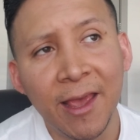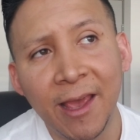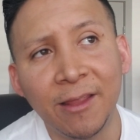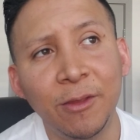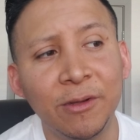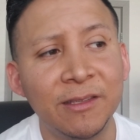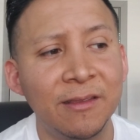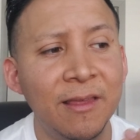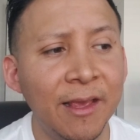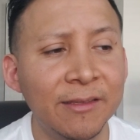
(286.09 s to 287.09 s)
and there's
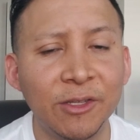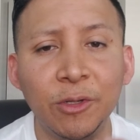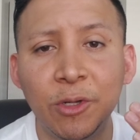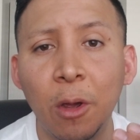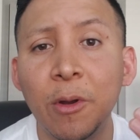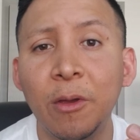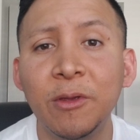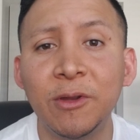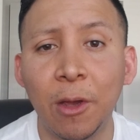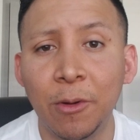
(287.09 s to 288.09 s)
things that you don't know,
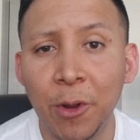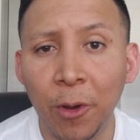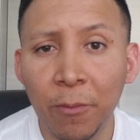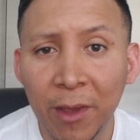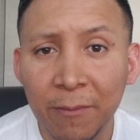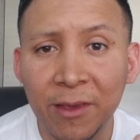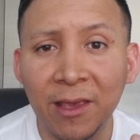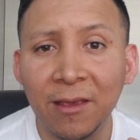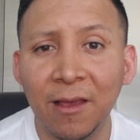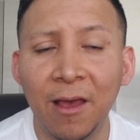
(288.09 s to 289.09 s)
you don't know,
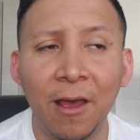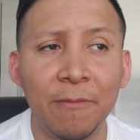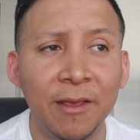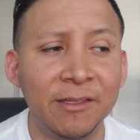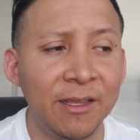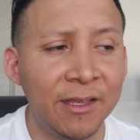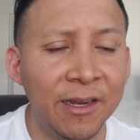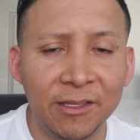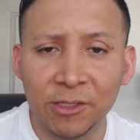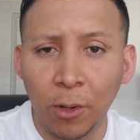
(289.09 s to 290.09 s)
maybe um, ex an
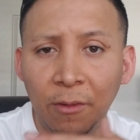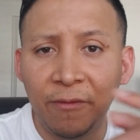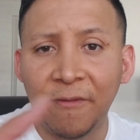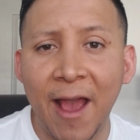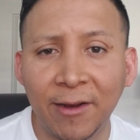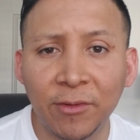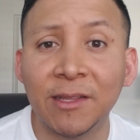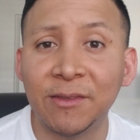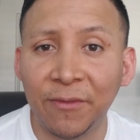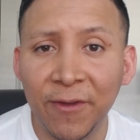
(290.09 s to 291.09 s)
external factor
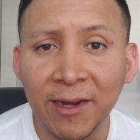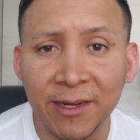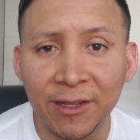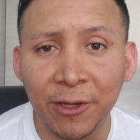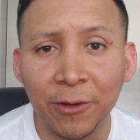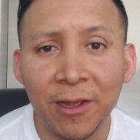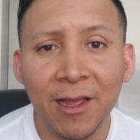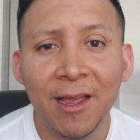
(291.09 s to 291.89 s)
that's affecting you